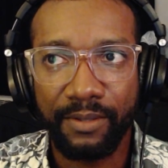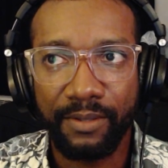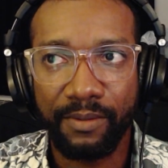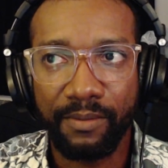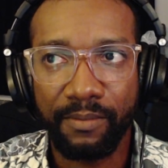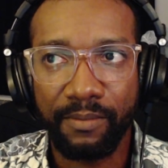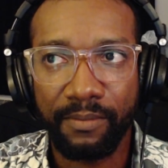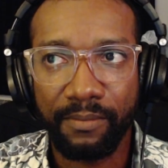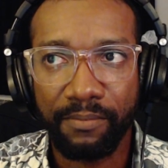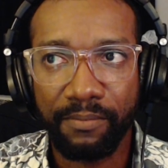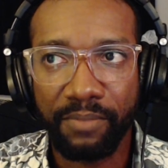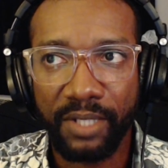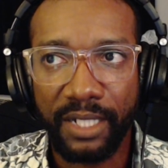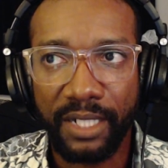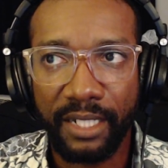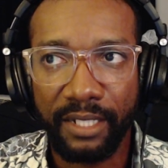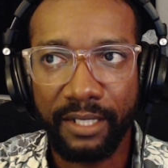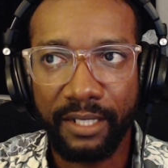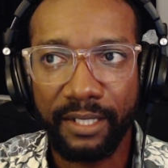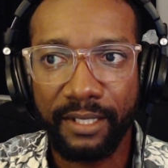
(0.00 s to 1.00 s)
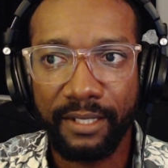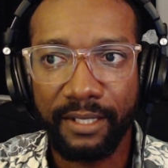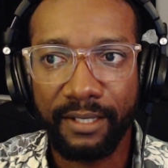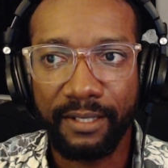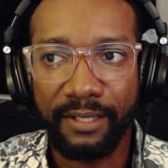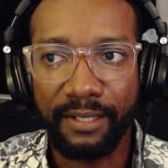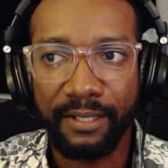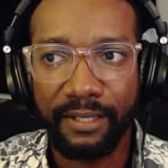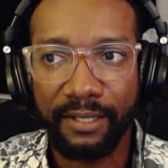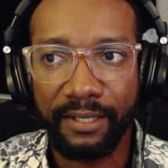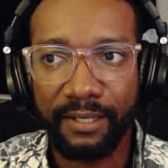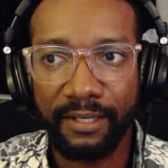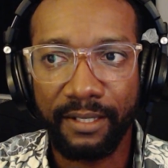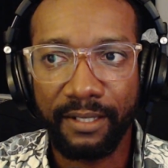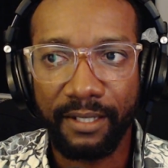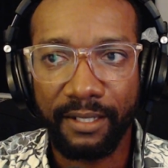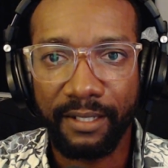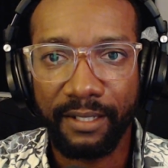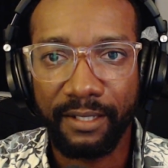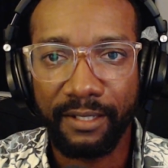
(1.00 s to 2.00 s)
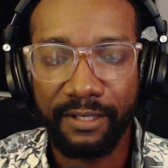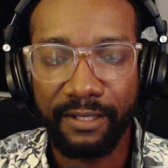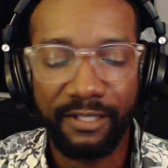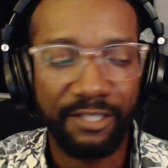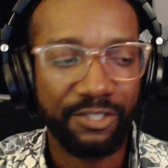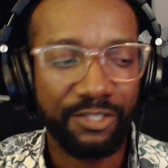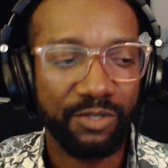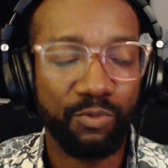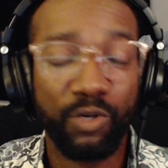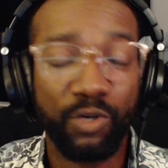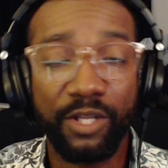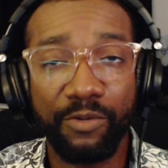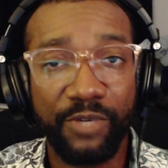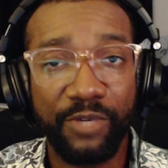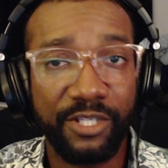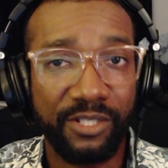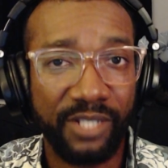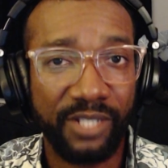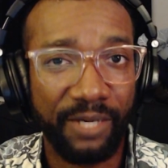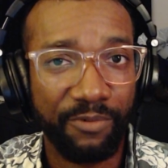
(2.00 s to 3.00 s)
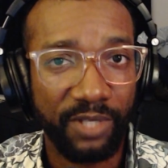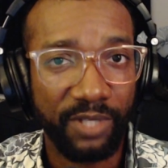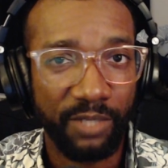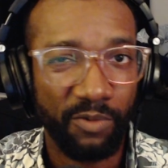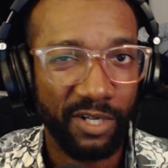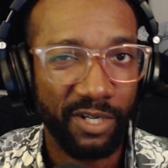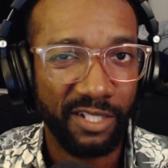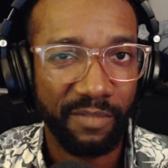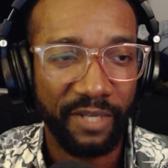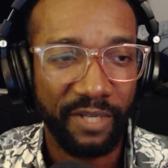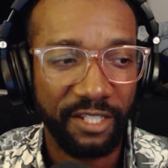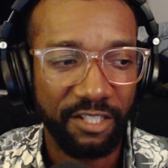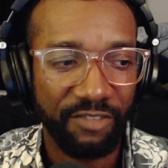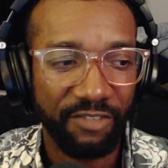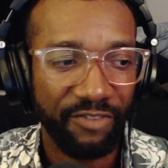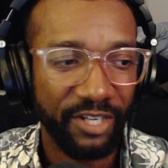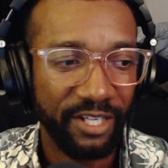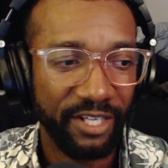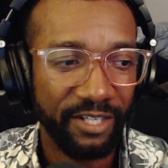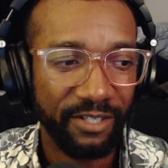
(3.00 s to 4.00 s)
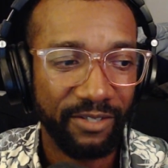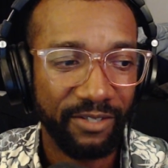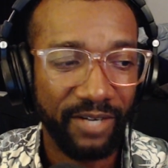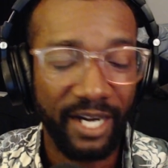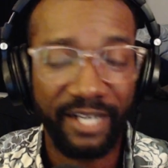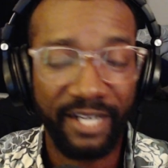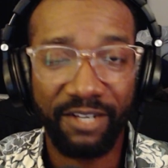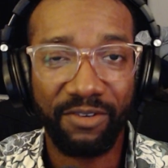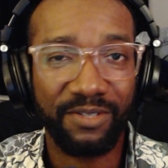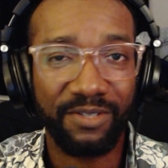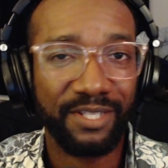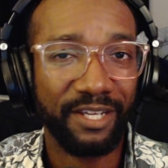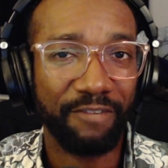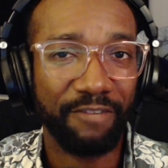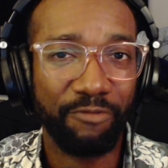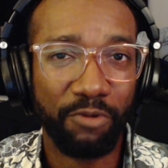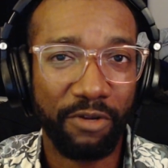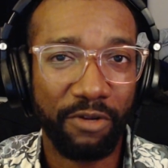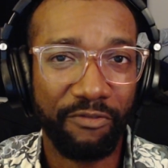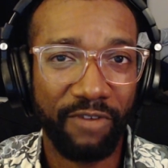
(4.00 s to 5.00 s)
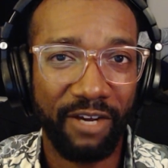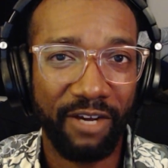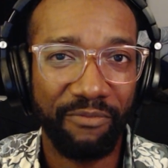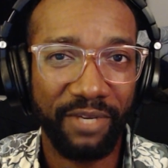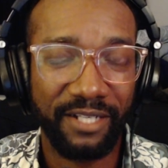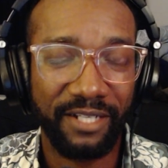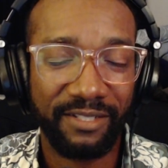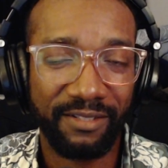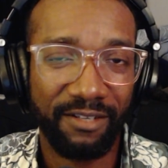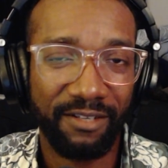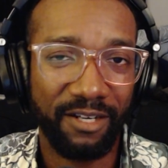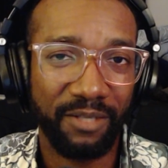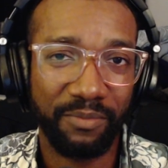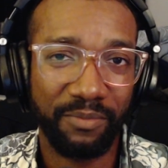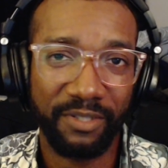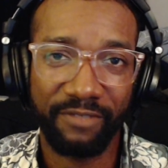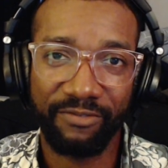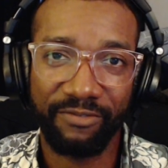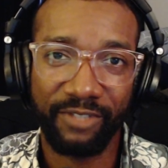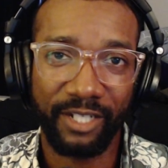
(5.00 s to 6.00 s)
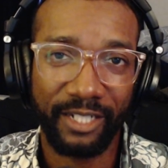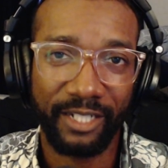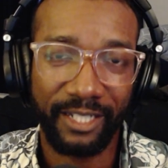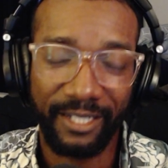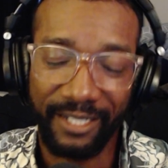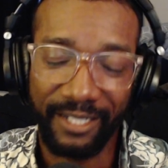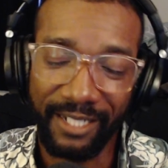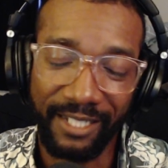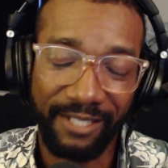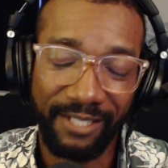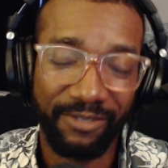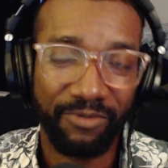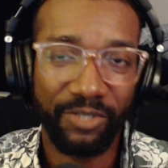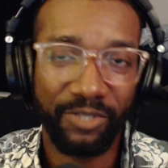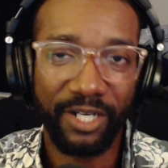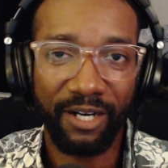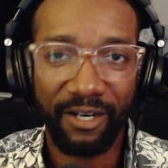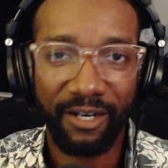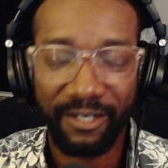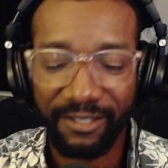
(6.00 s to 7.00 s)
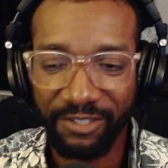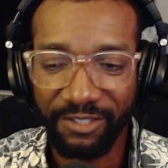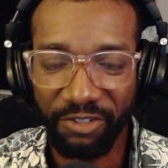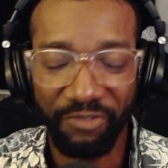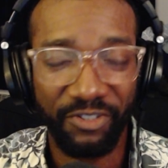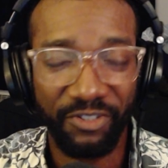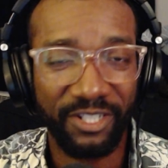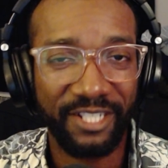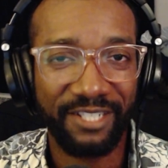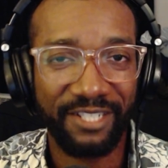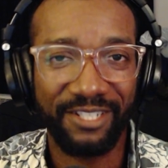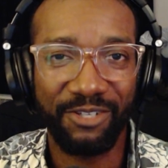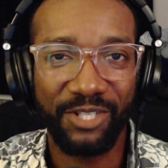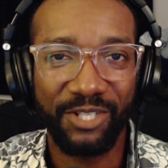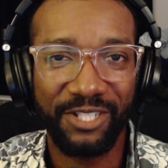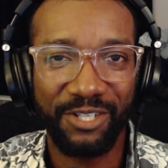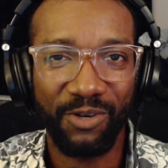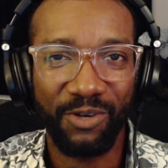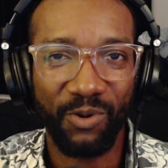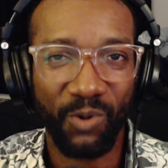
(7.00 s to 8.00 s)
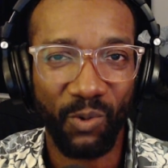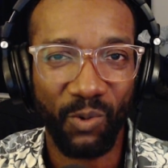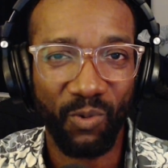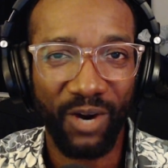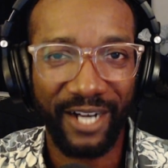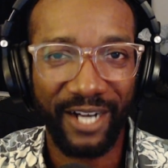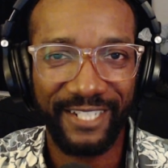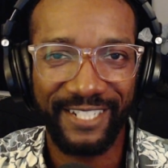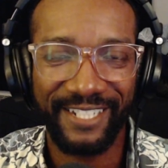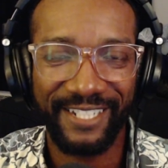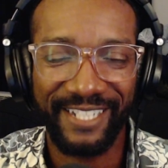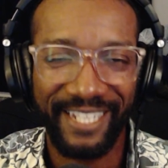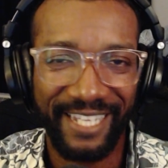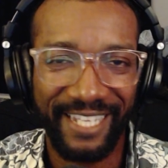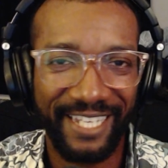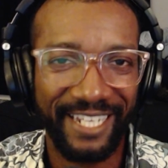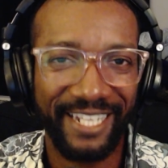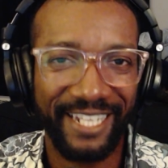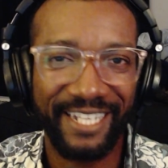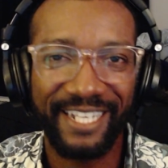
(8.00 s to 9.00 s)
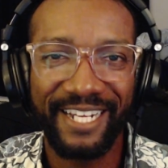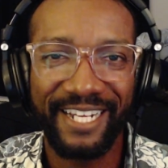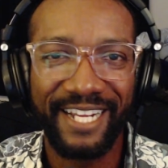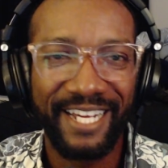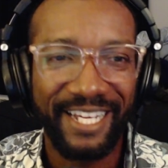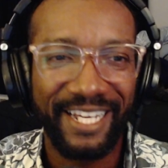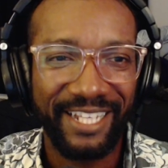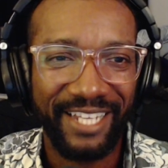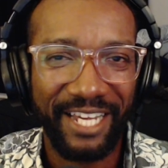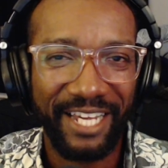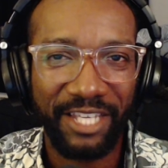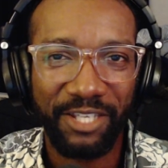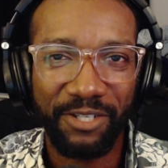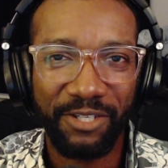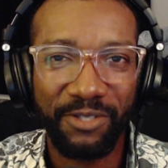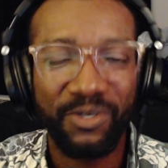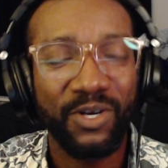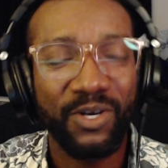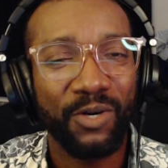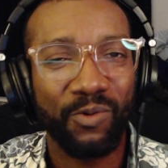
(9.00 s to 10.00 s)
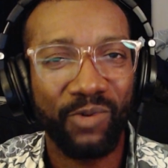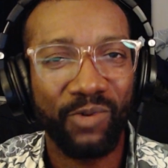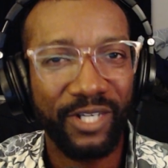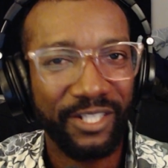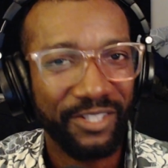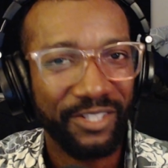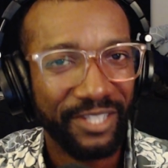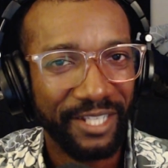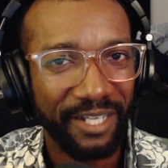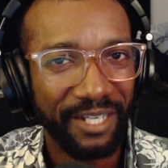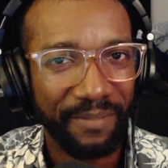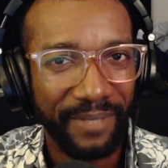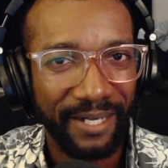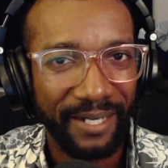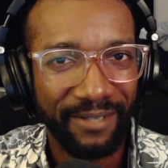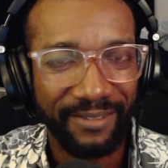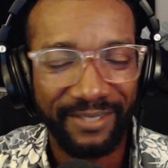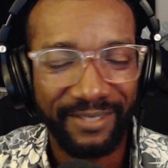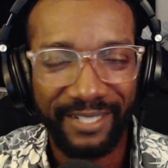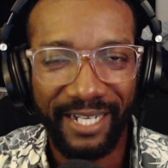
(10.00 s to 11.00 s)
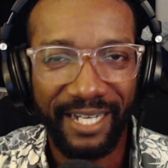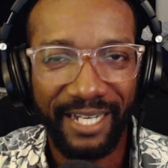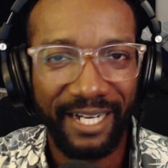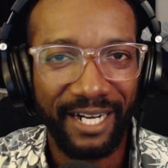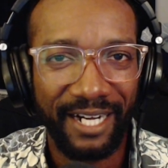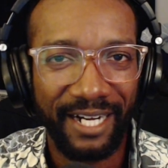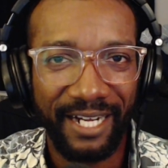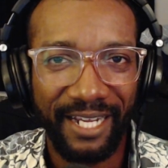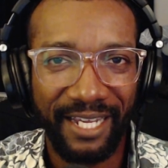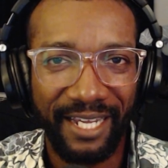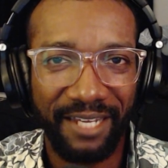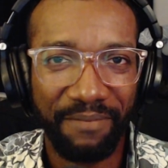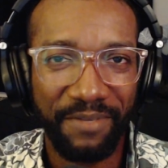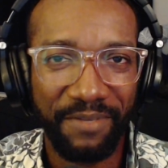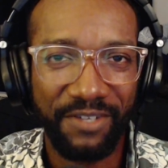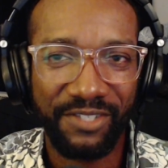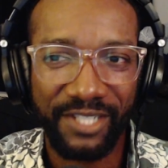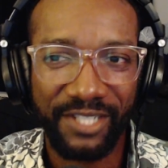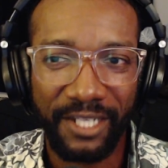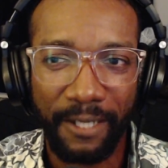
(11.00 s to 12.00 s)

But this is one of the reasons I really wanted to make this video. I know it's like 45 minutes long, but fuck it. Here we are. So if you listen or watch to the end, thank you. What do you think about AI and music?